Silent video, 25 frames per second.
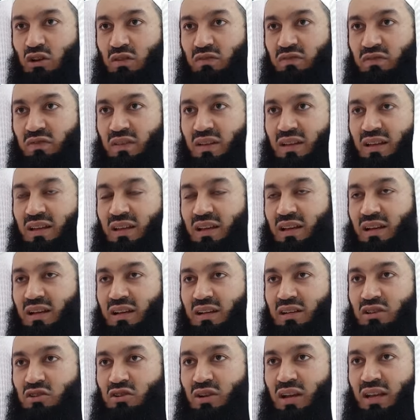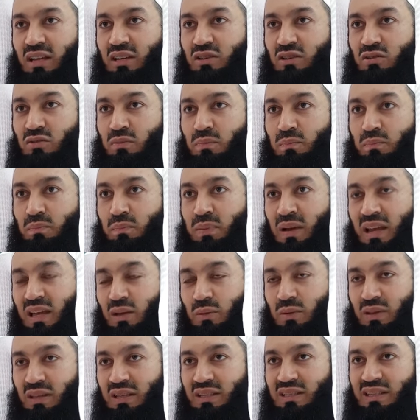sake of trying to
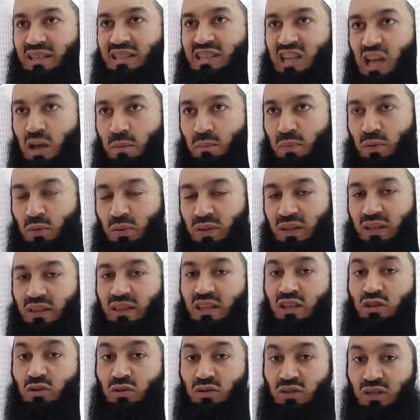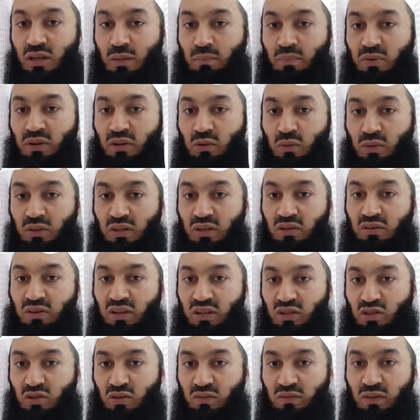play with it and tamper with it, then you're tampering with the
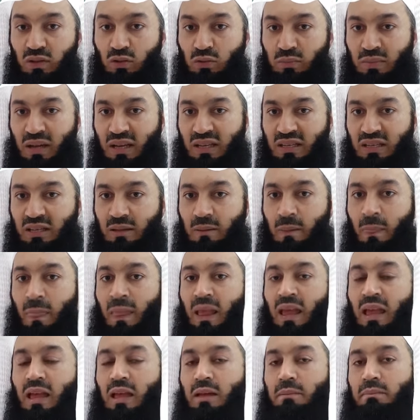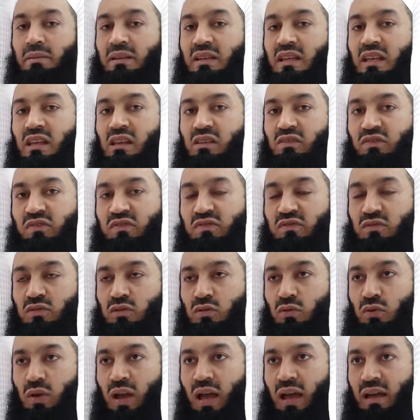creation of the Almighty. But if
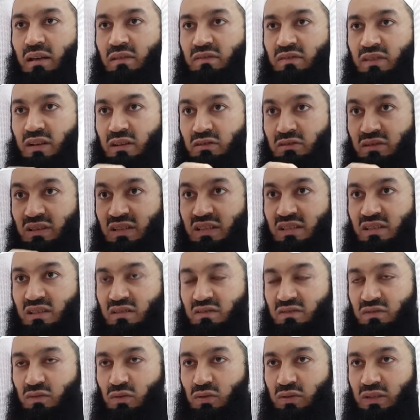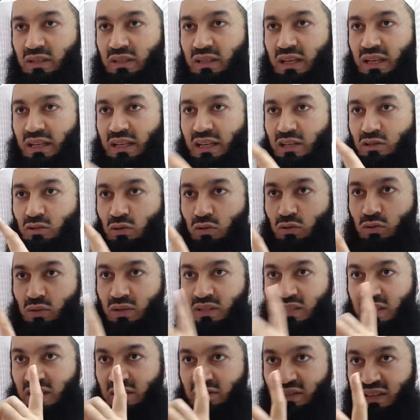you have a reason for it, like I told
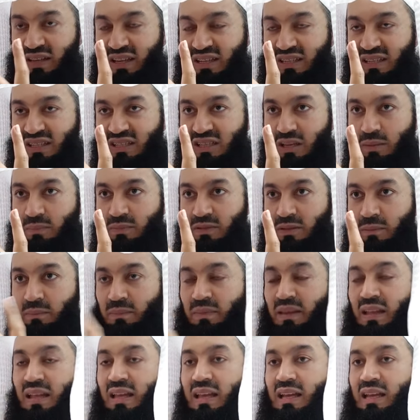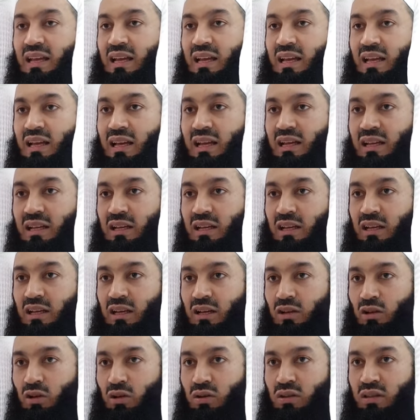you, a deviated septum,
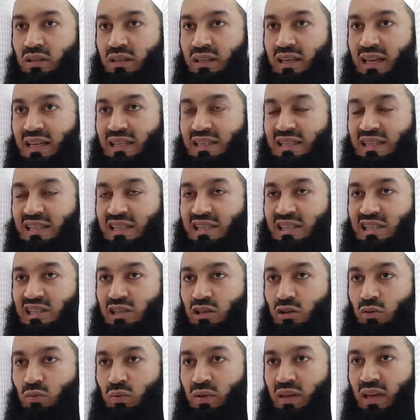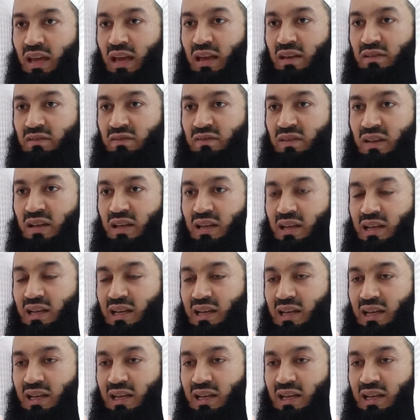a lot of the cases we have